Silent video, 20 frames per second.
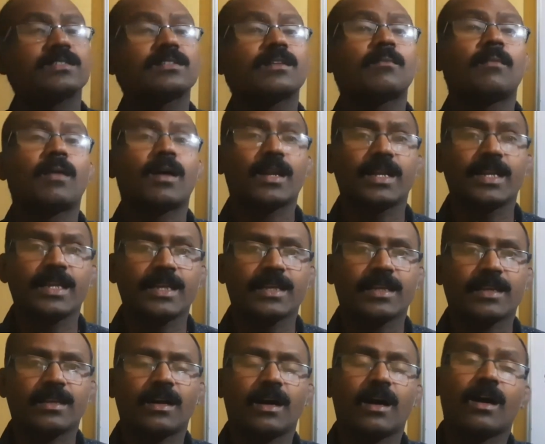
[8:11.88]
in the
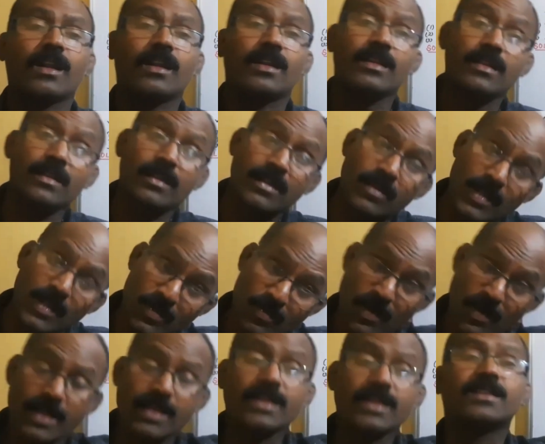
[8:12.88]
morning. Earlier he was
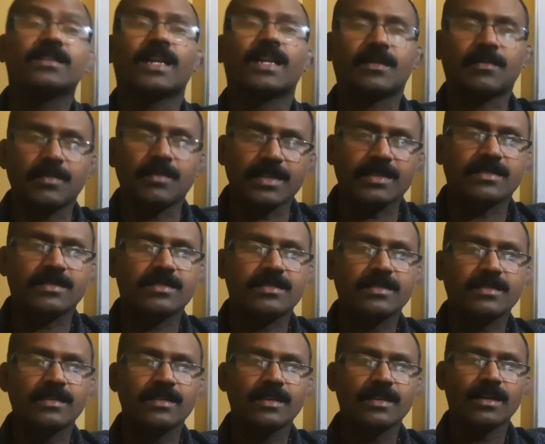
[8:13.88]
walking. That means,
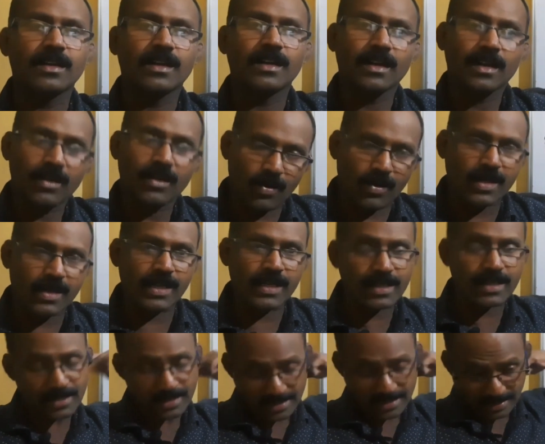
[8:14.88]

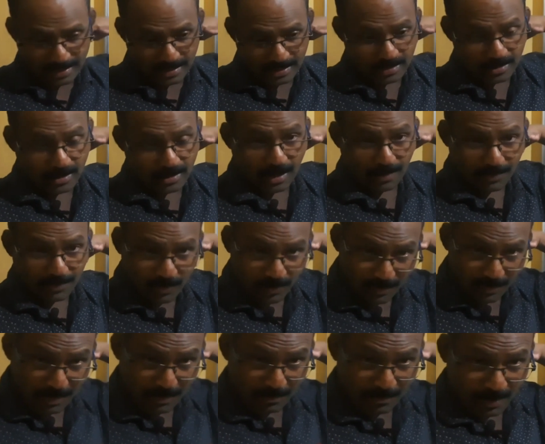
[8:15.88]
okay, clear? Have you
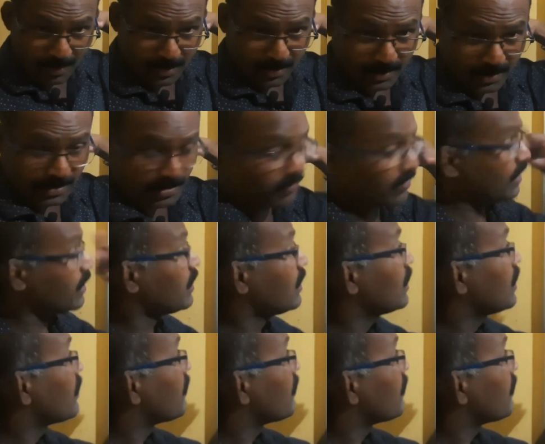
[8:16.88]
remembered this one?